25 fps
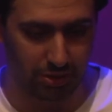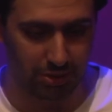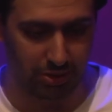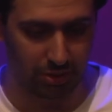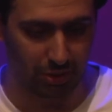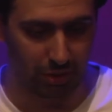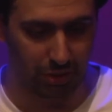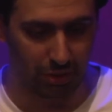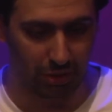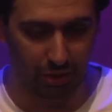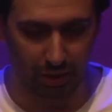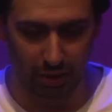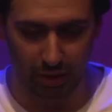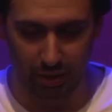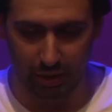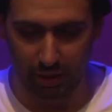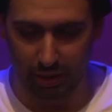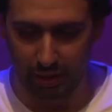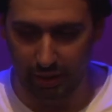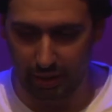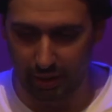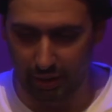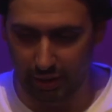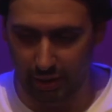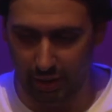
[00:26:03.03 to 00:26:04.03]
So
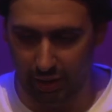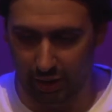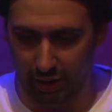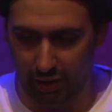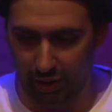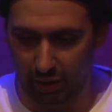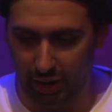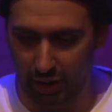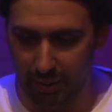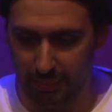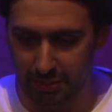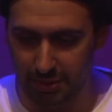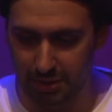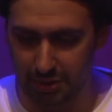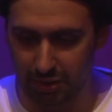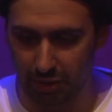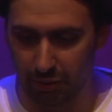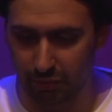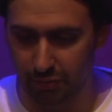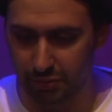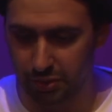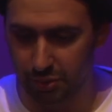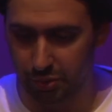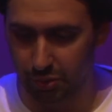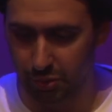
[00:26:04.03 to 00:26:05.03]
I am
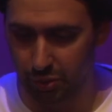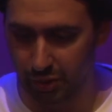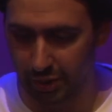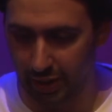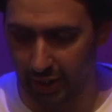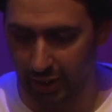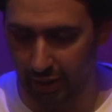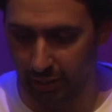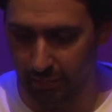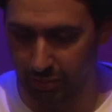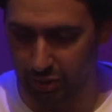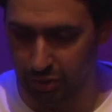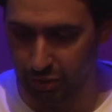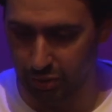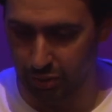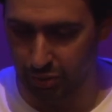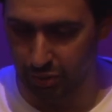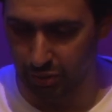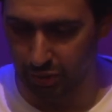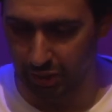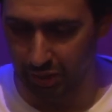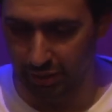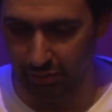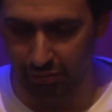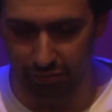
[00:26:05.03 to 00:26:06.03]
self-taught, and I'm
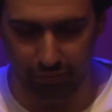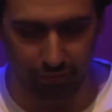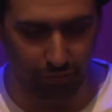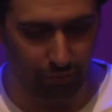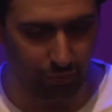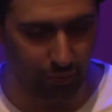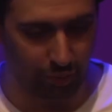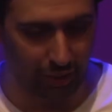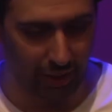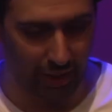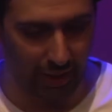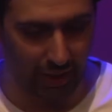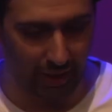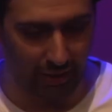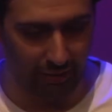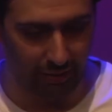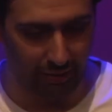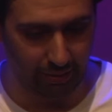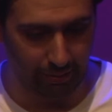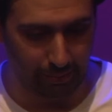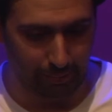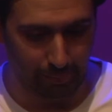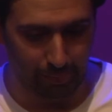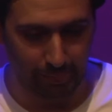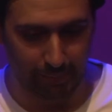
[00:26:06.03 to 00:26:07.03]
sure if we had
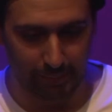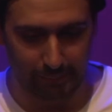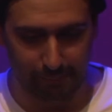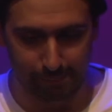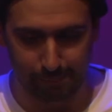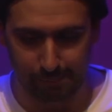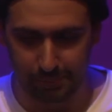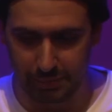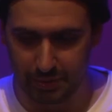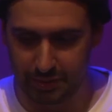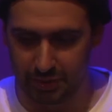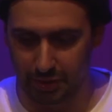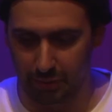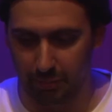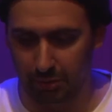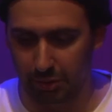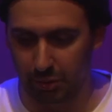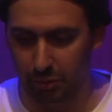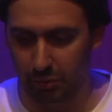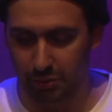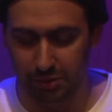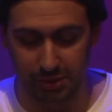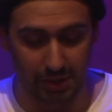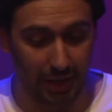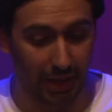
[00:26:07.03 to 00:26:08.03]
someone
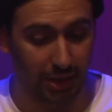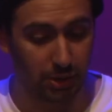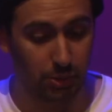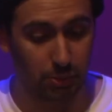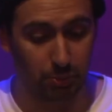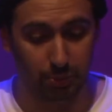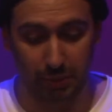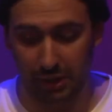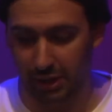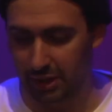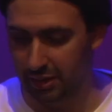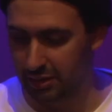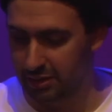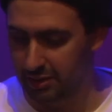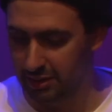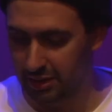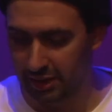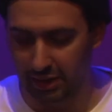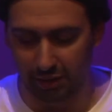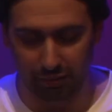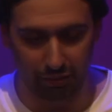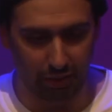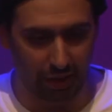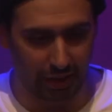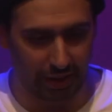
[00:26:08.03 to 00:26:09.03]
who was an actual pianist
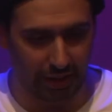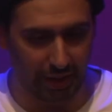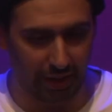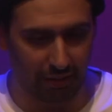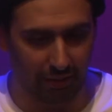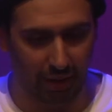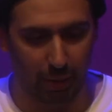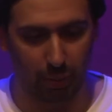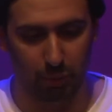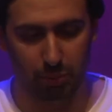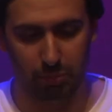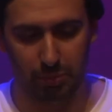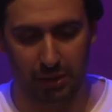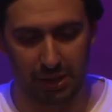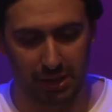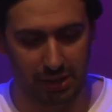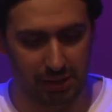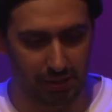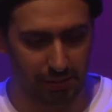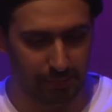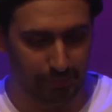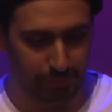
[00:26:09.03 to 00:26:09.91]
here right now, they would be